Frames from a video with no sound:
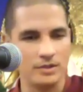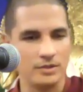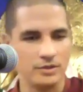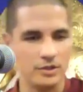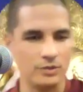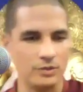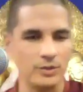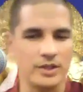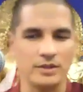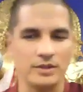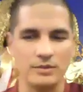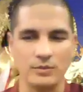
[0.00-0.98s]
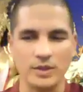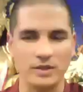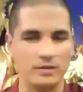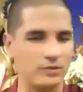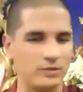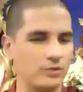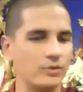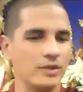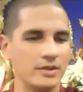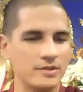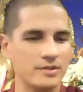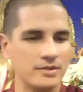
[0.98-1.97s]
we can do
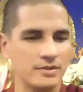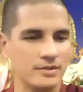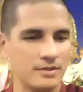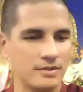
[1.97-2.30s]
this.